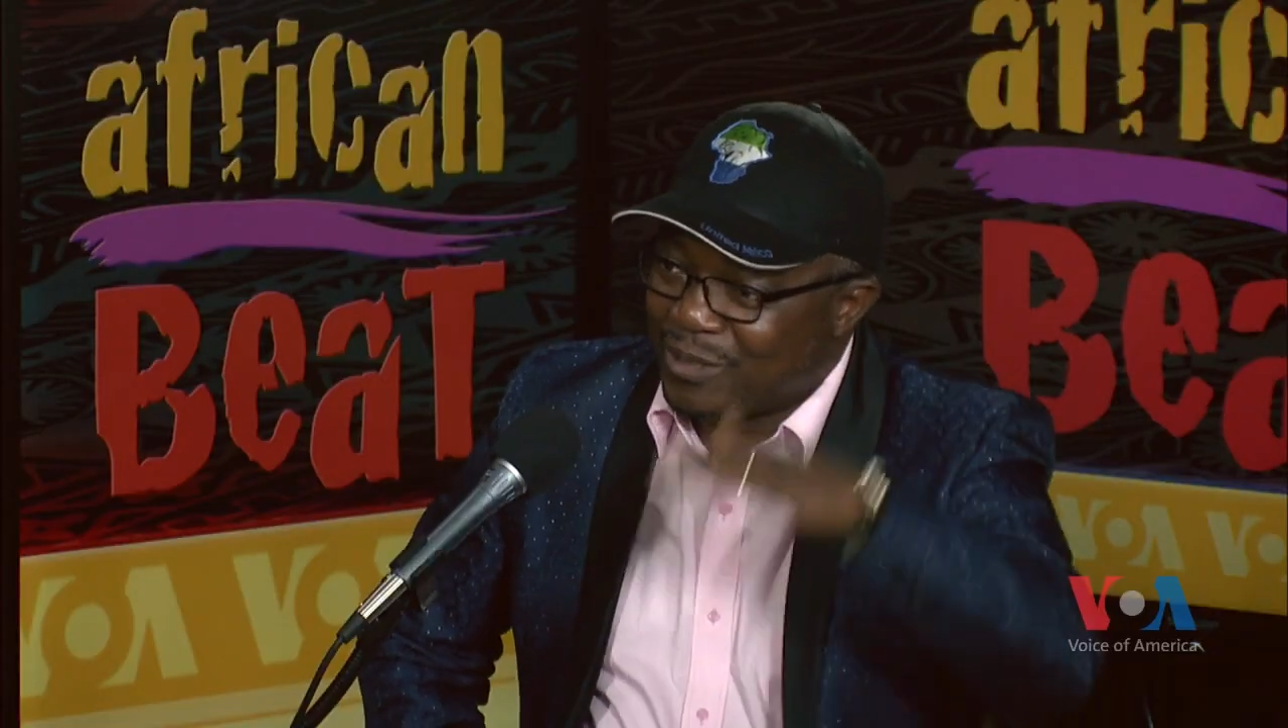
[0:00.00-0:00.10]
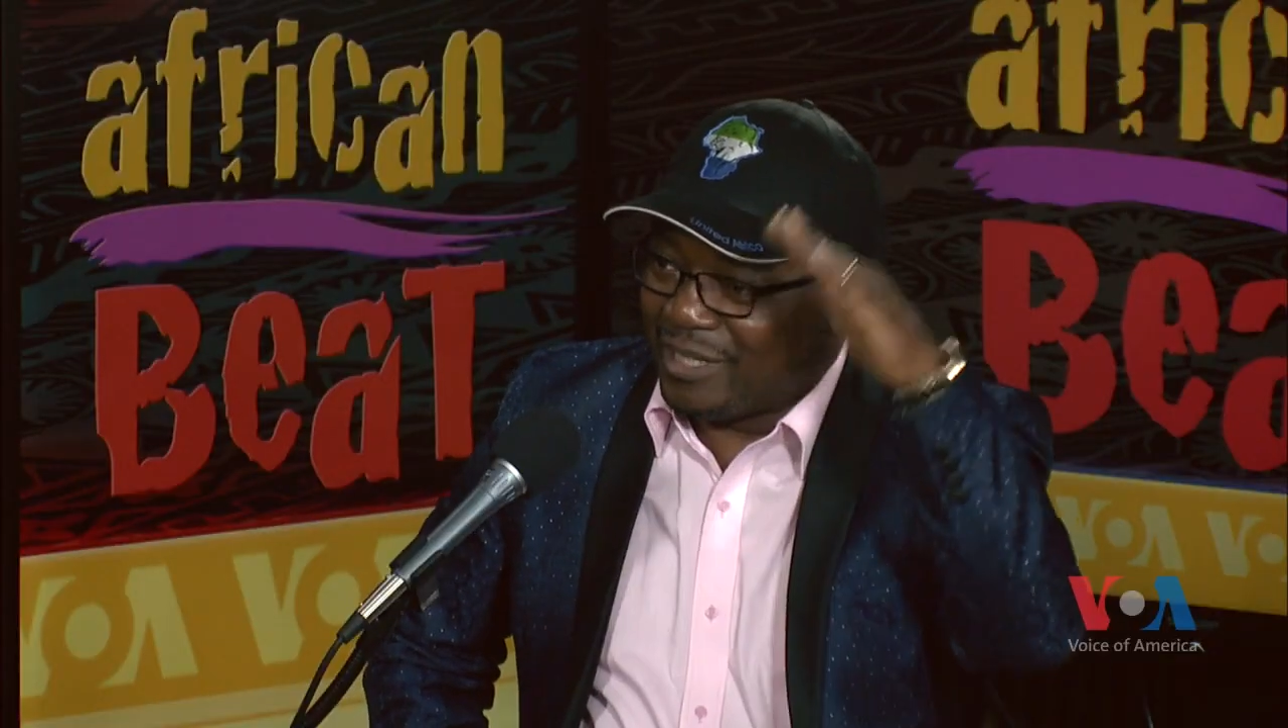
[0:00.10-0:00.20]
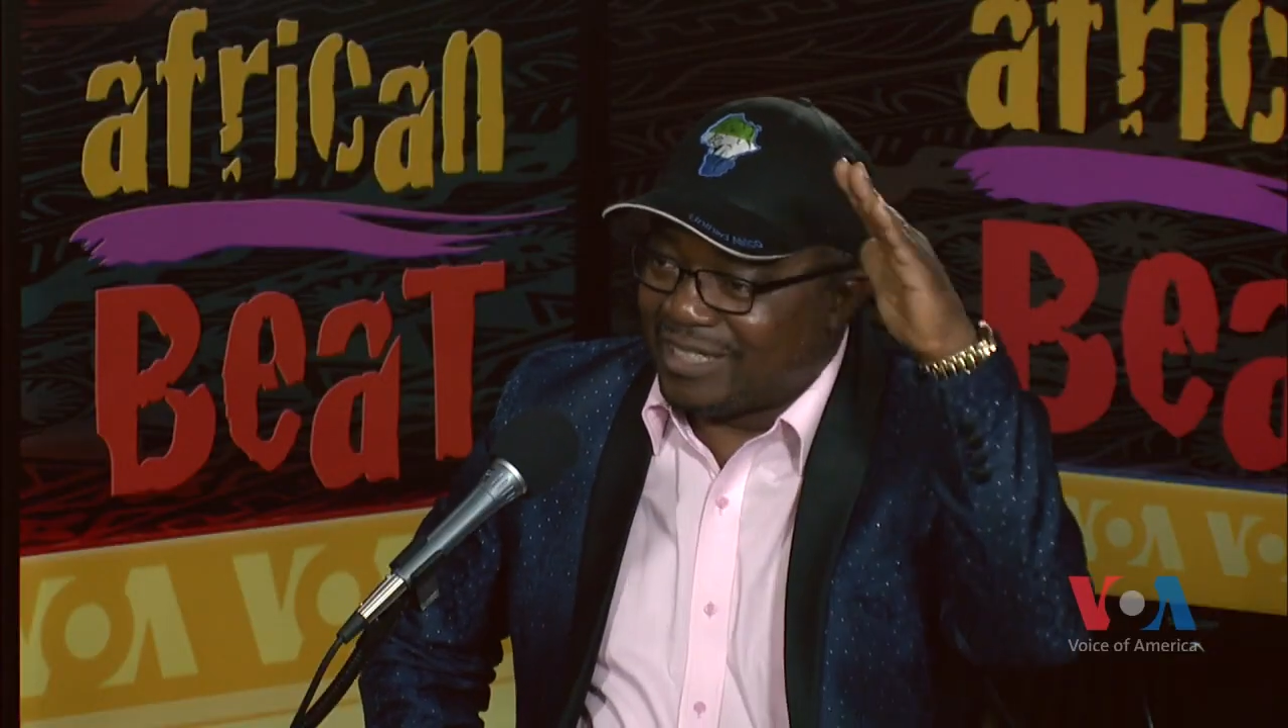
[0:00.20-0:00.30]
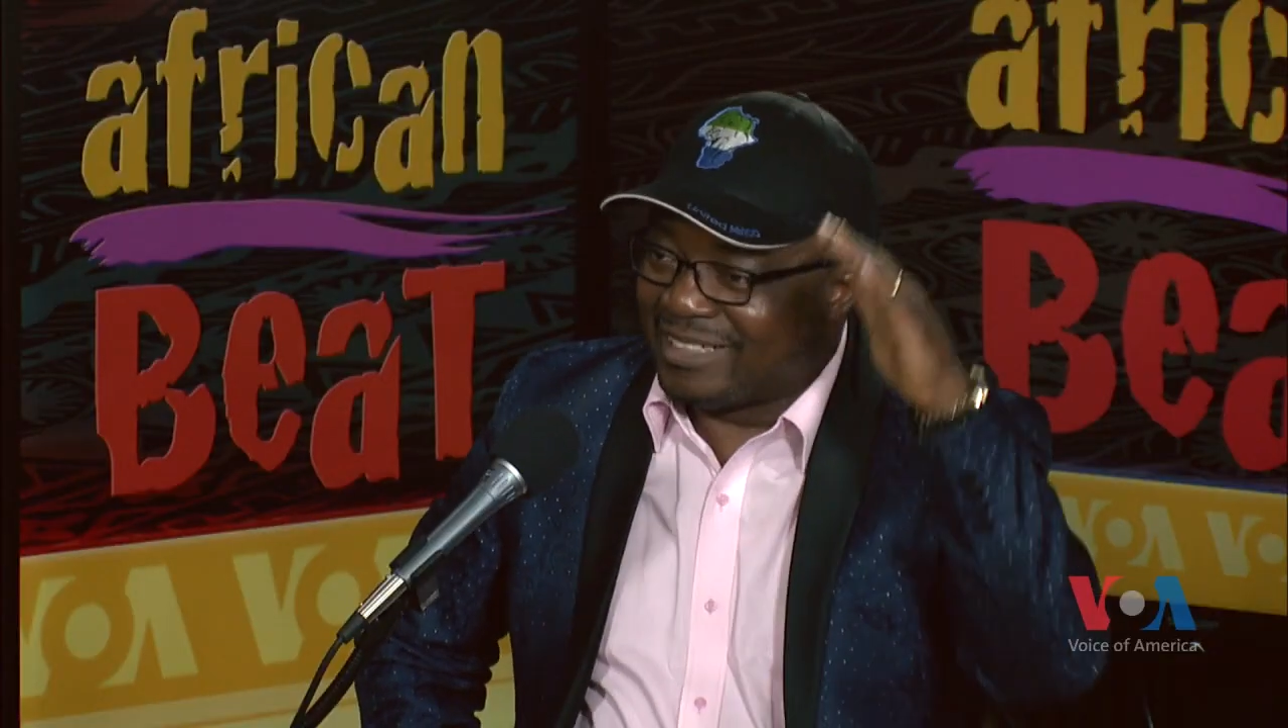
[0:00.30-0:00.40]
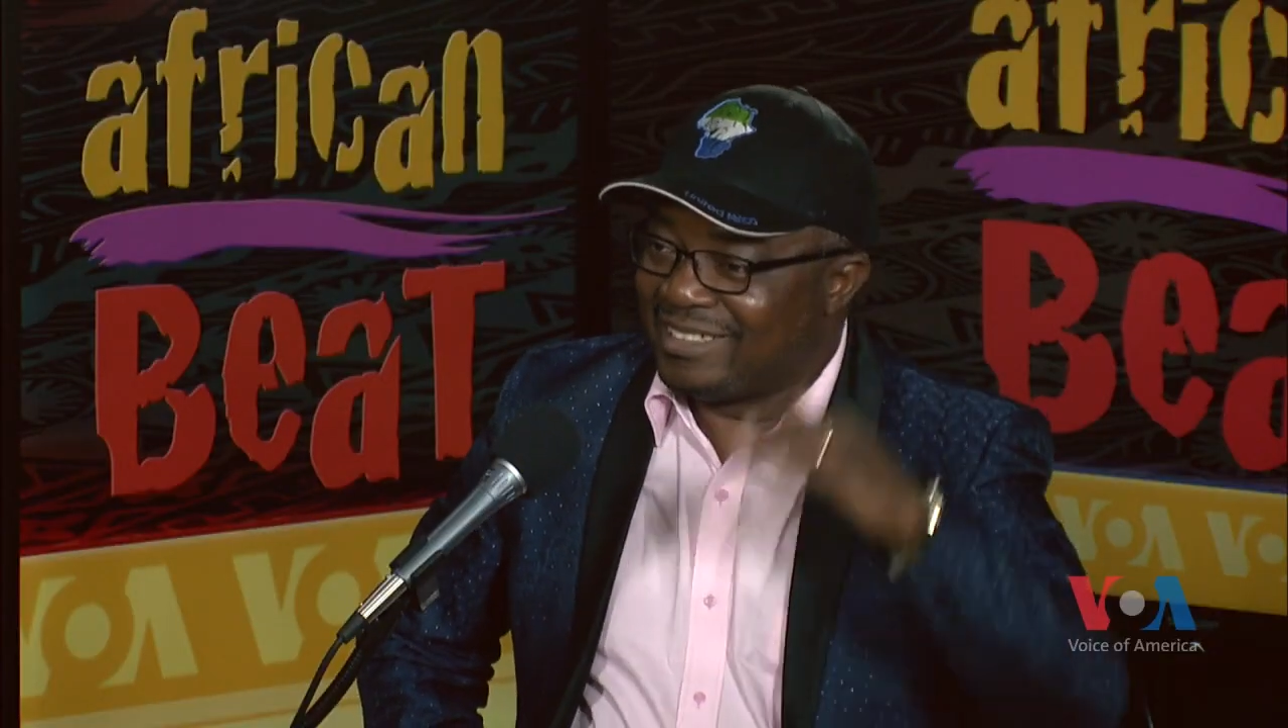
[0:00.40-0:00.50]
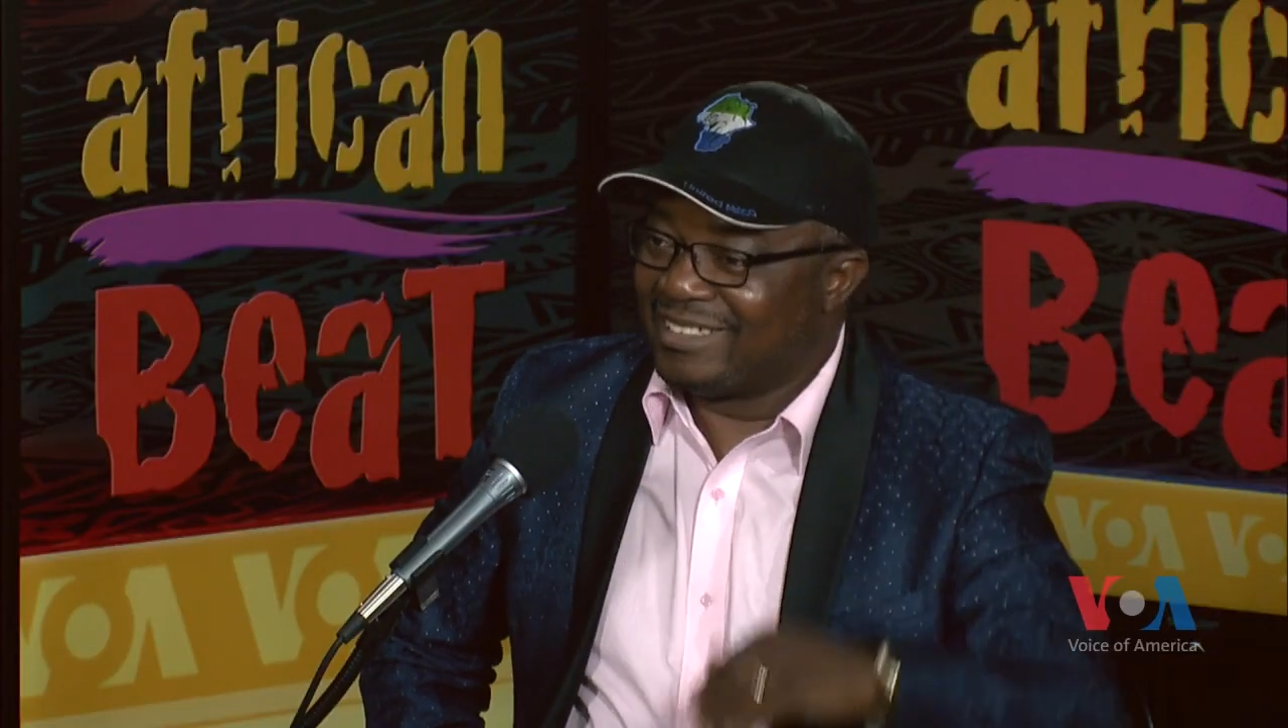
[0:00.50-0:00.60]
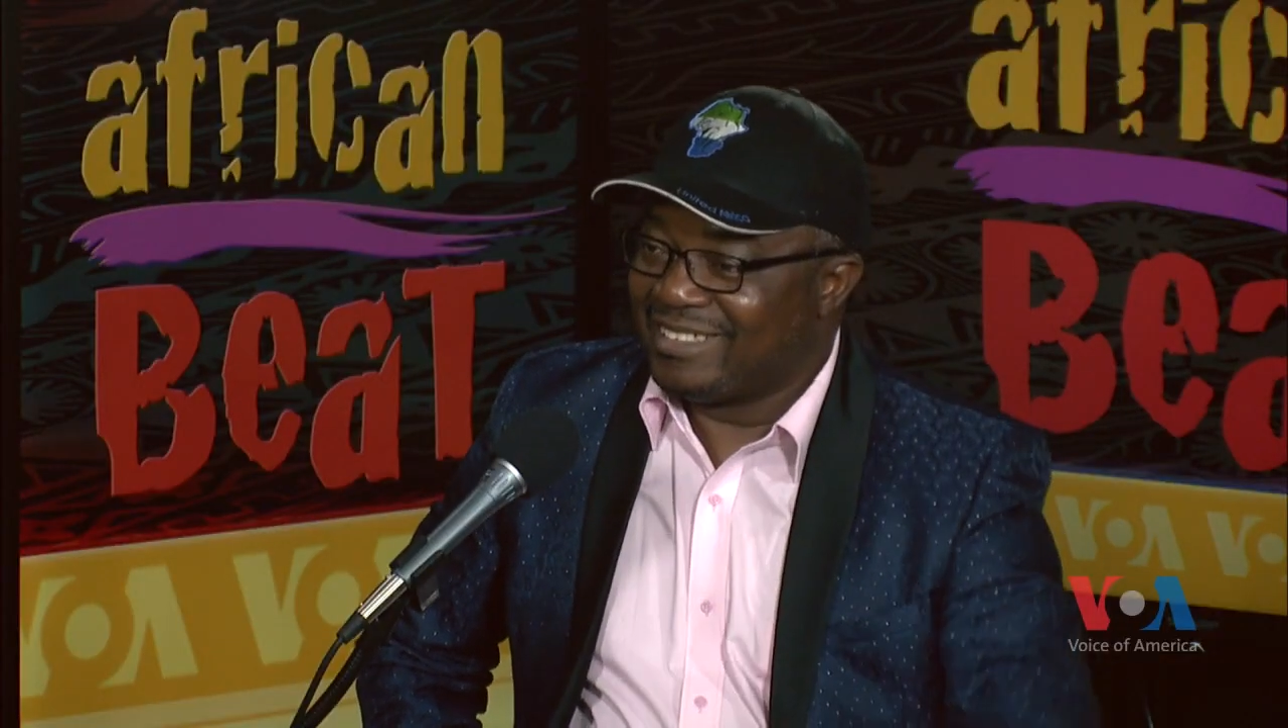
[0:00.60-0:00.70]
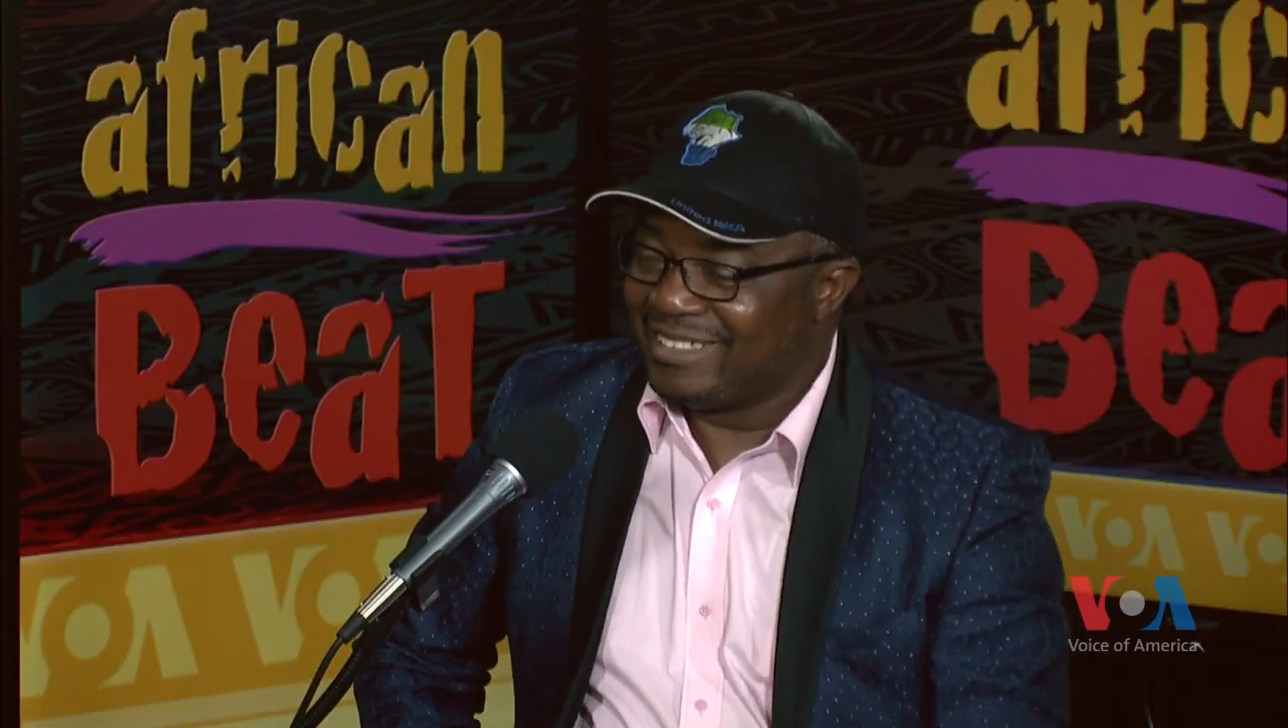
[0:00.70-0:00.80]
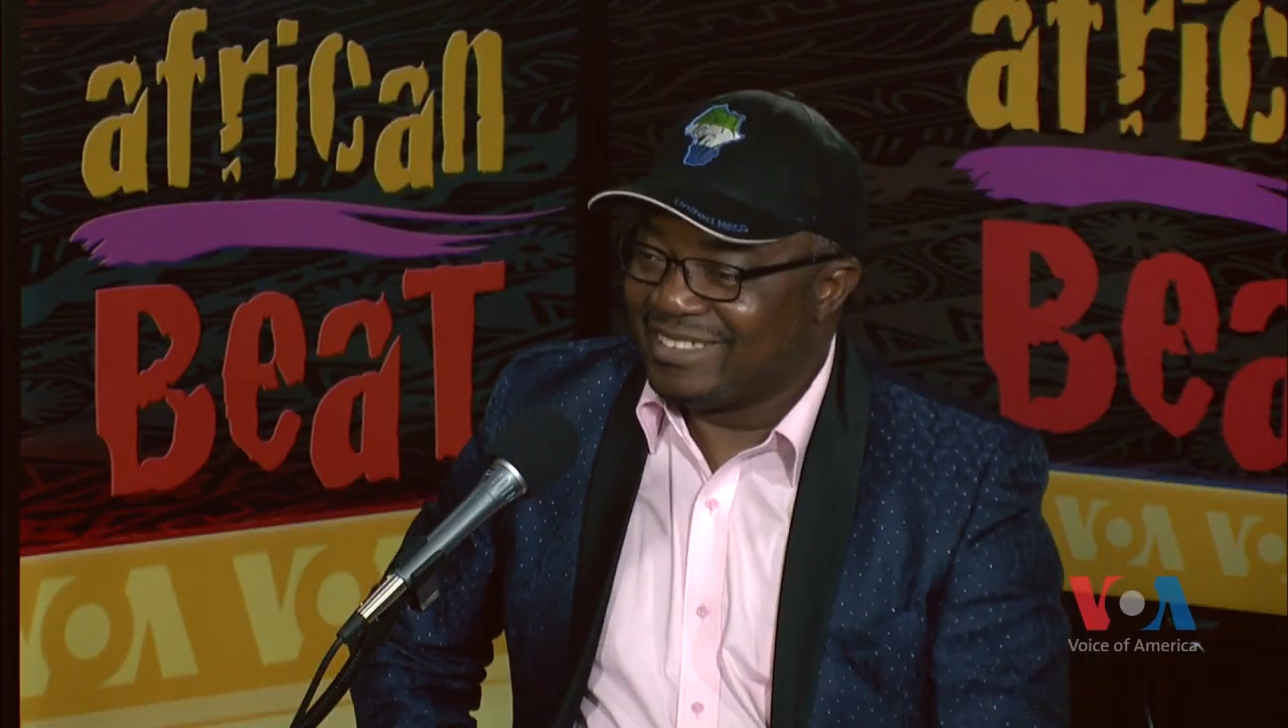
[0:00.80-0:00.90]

began to